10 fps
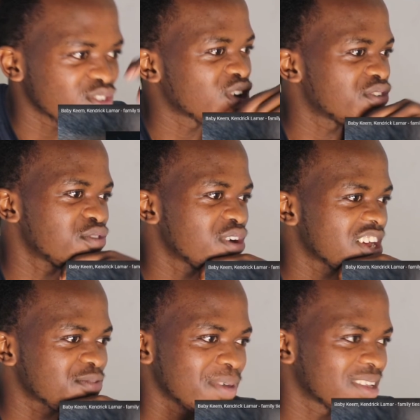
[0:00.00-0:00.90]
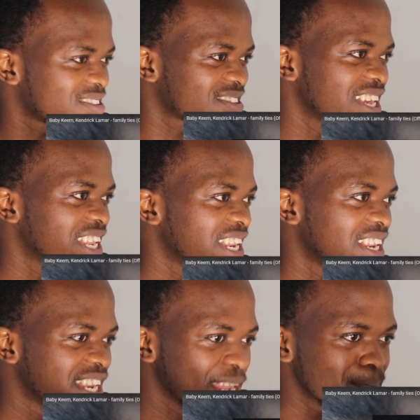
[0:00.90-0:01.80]
not in focus, but still
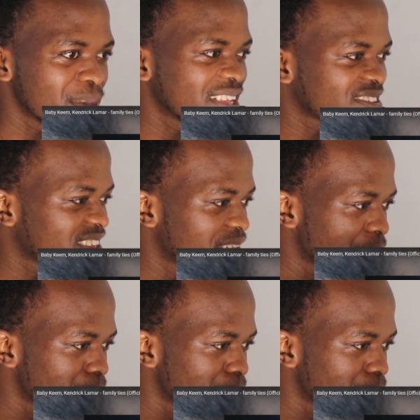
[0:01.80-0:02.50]
they placed